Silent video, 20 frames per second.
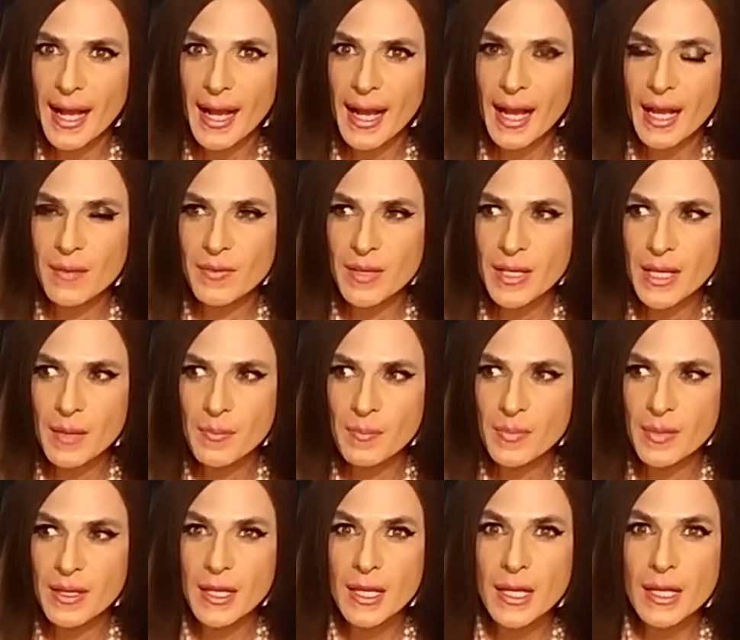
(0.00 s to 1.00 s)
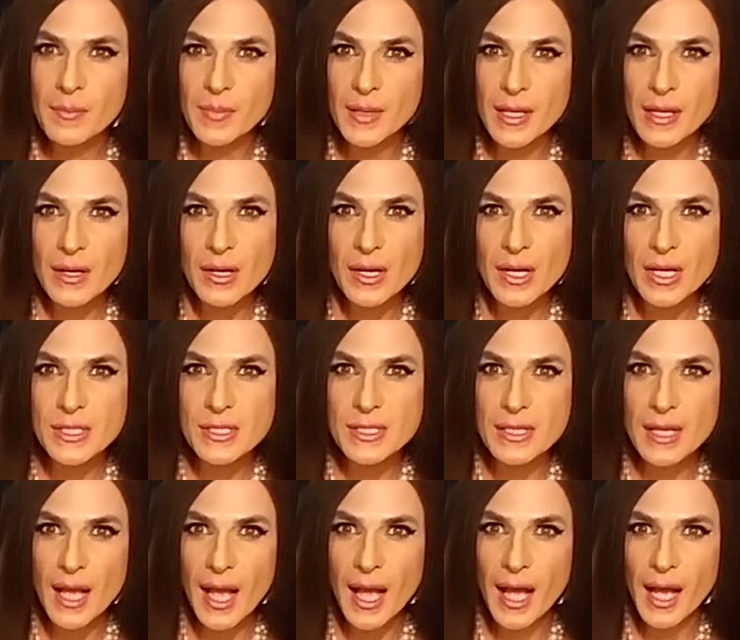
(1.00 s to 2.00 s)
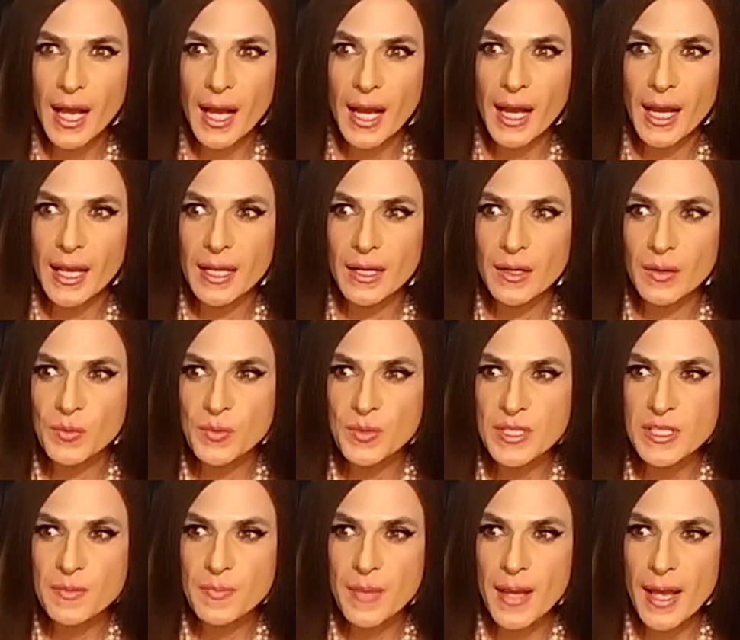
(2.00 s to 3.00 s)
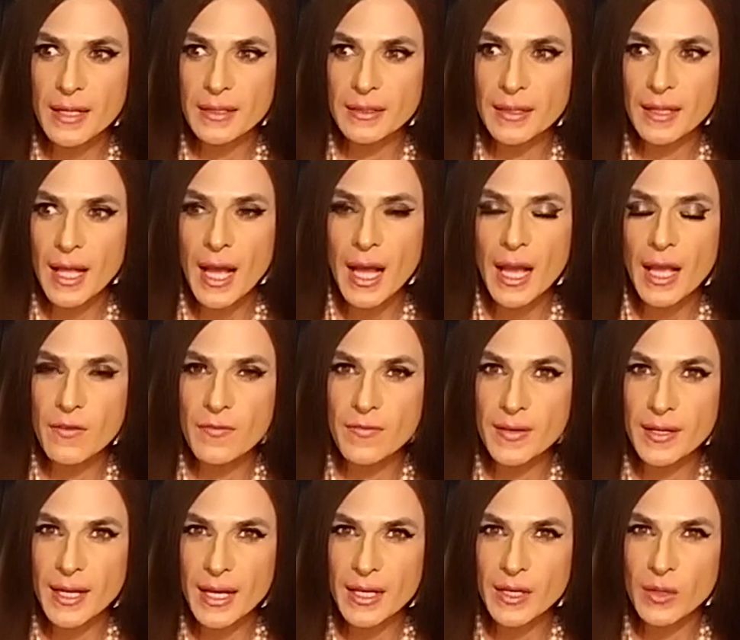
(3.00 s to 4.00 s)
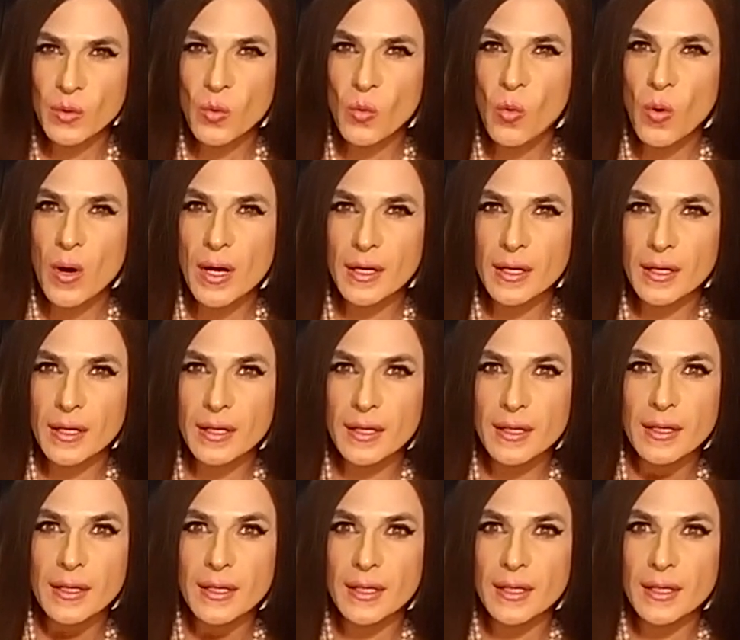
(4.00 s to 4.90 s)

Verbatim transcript: I became vegan because I respect life and I don't wanna